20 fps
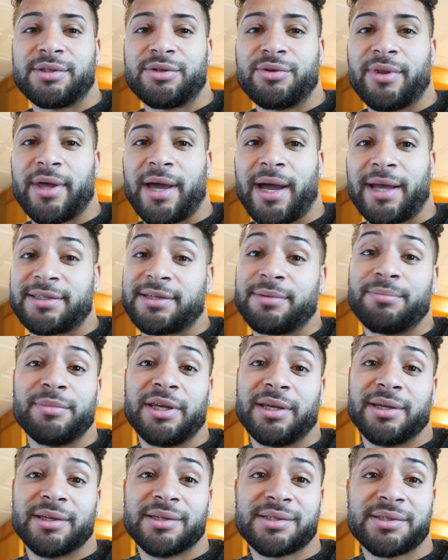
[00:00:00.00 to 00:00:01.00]
do that, to
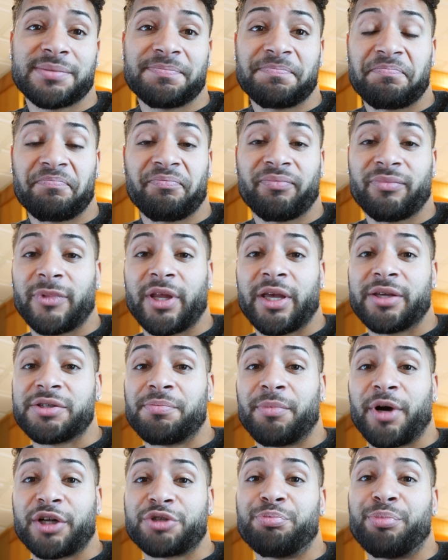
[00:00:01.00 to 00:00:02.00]
me, is
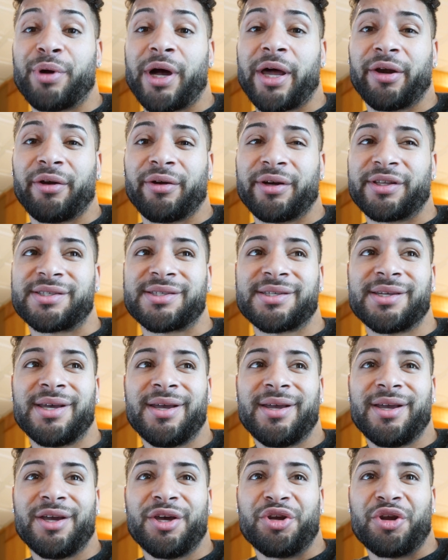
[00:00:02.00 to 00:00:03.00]
much better. It's
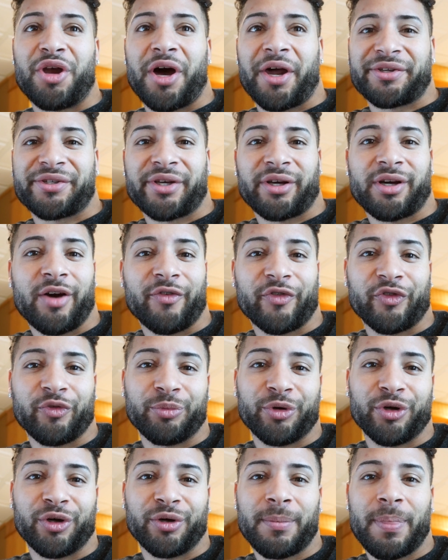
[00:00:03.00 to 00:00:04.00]
not as
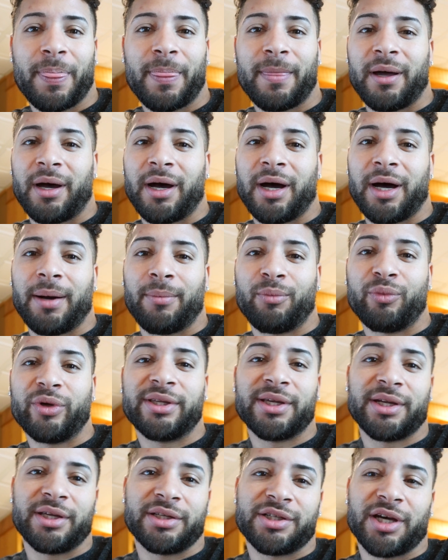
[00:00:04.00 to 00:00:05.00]
uncomfortable. We
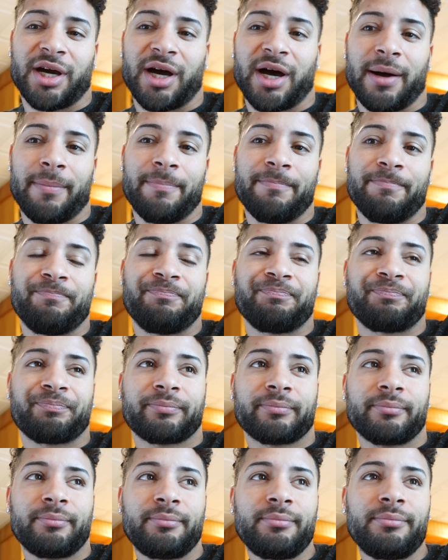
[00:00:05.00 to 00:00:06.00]
did a job.
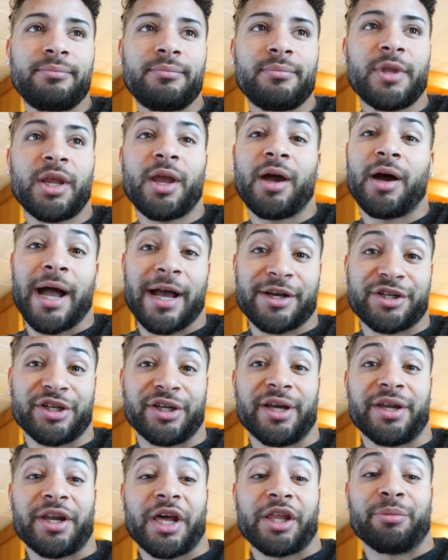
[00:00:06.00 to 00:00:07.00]

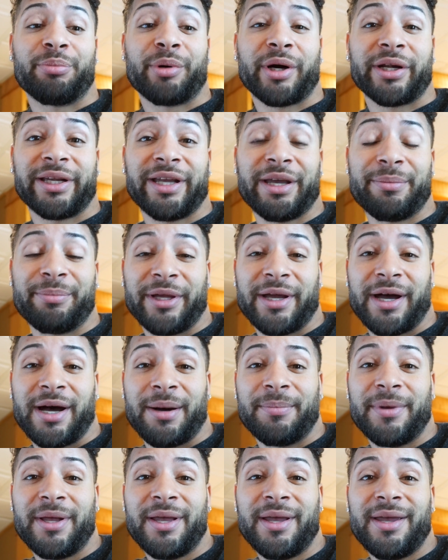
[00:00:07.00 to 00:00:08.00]
Actually, another buddy hit me
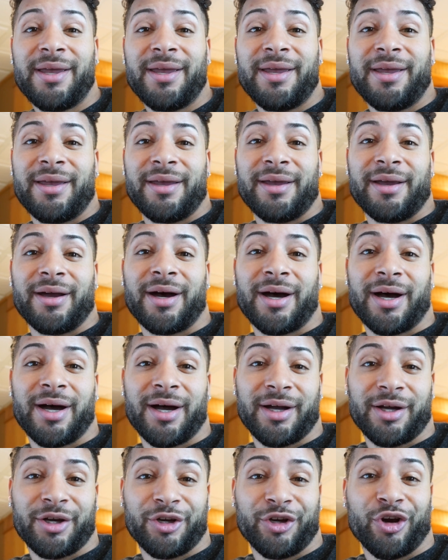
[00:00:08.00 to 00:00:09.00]
up,
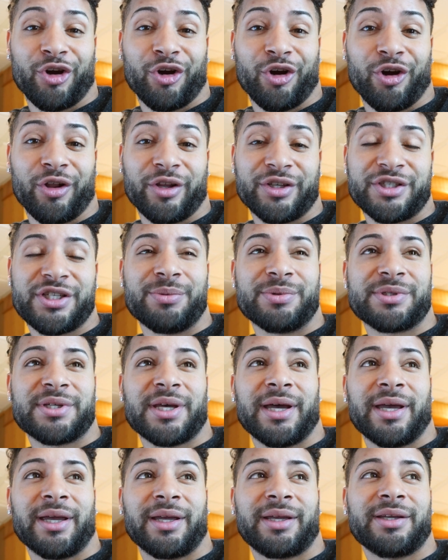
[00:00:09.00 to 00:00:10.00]
girl, and she was
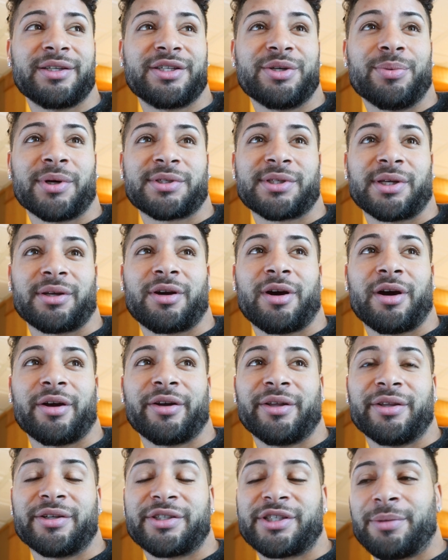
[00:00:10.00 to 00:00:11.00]
like, she works at a car
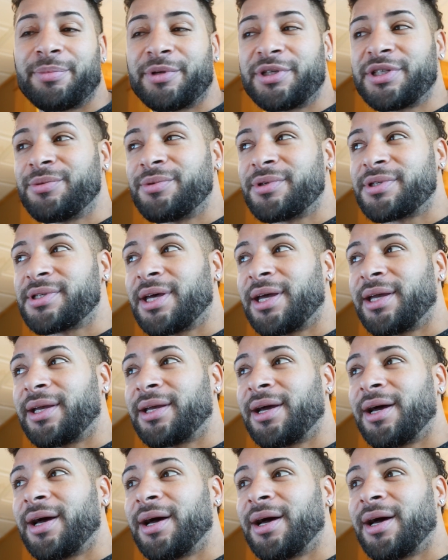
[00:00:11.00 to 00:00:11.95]
dealership, and she was like,